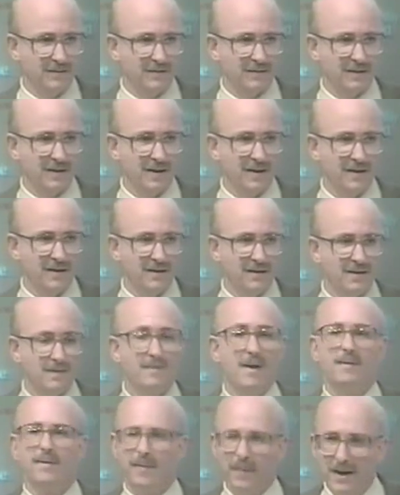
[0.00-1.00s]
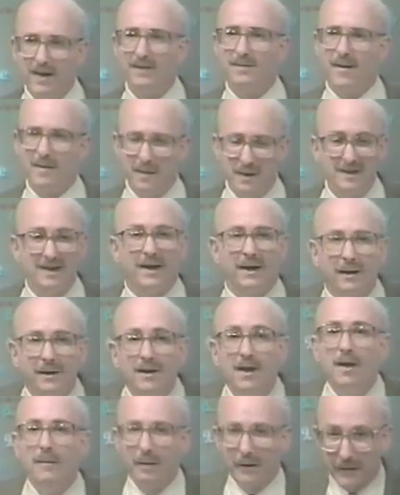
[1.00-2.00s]
Okay. They may be big, they may be little,
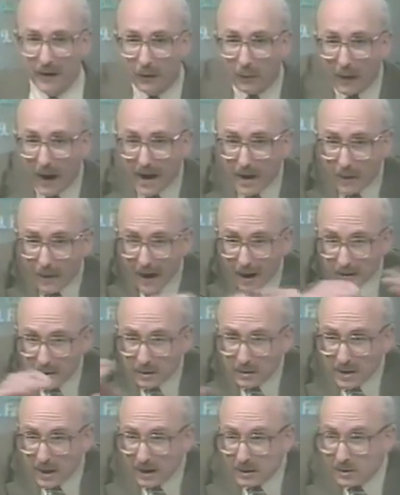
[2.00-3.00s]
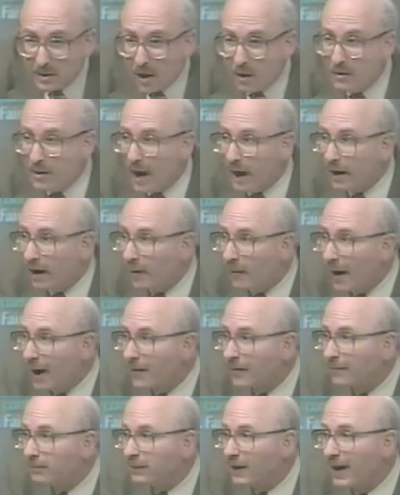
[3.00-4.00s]
but they're right around a, in a donut
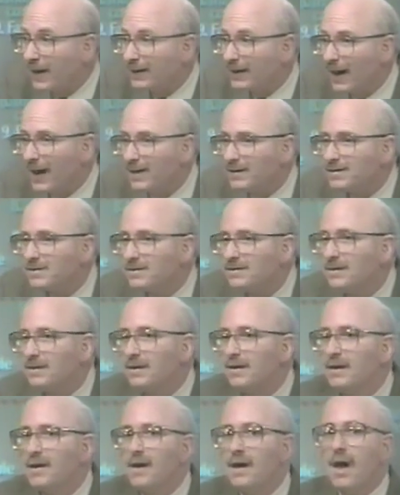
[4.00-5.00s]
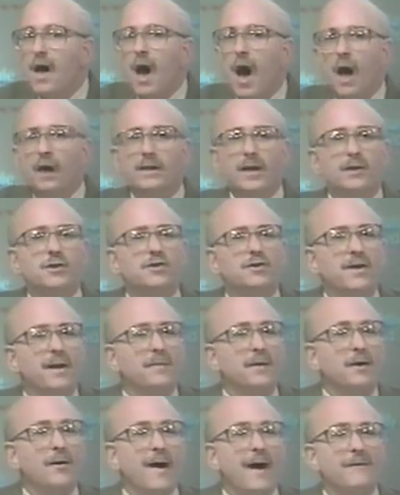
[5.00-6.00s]
around the plant gates. Unless your
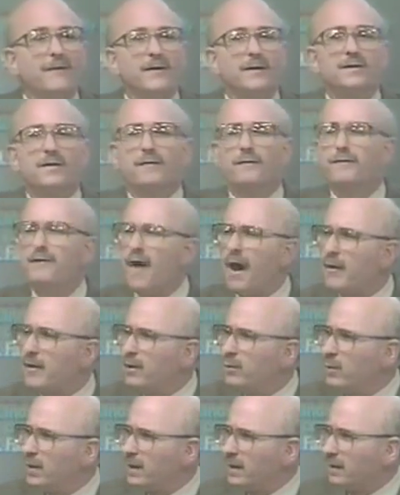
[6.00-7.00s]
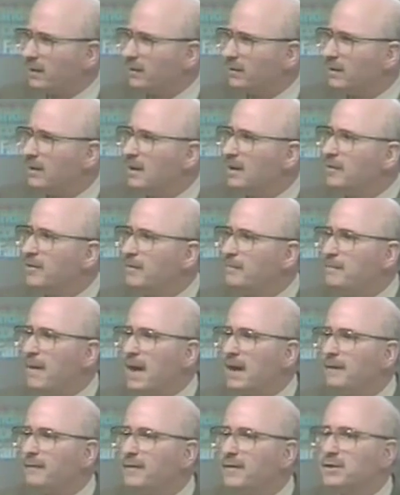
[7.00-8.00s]
demographics are very weird, the
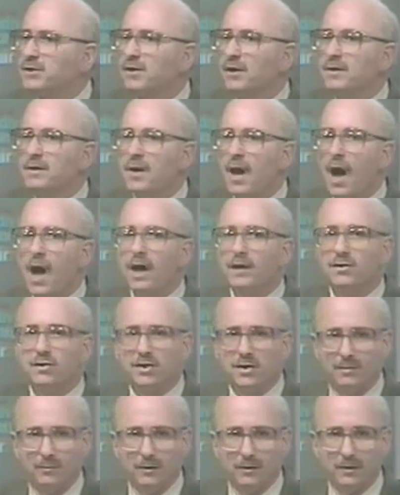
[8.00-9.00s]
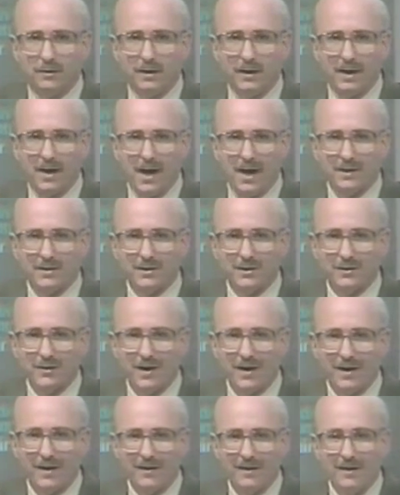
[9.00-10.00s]
benefits are not similarly concentrated.